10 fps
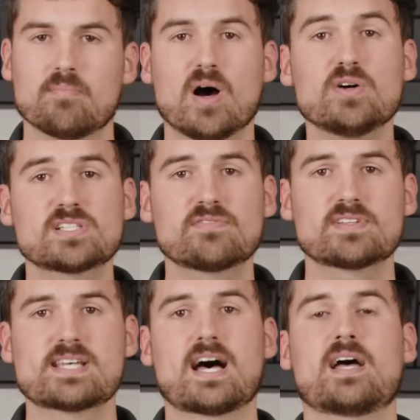Most of the
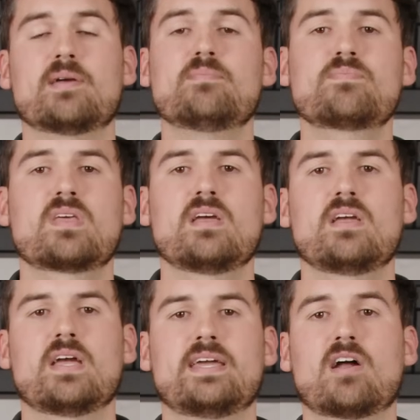time
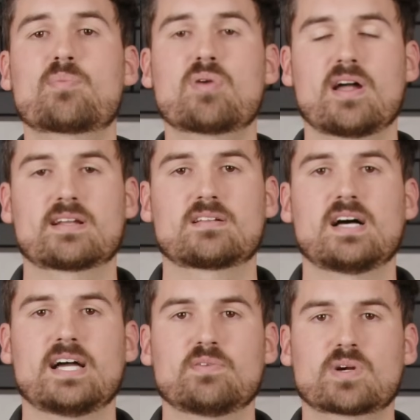in our product
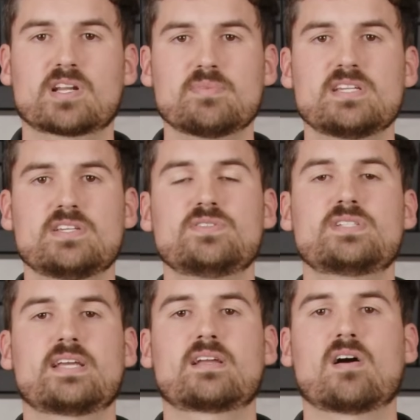line we're going to be
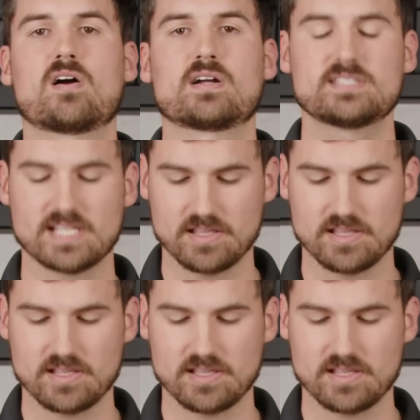using our C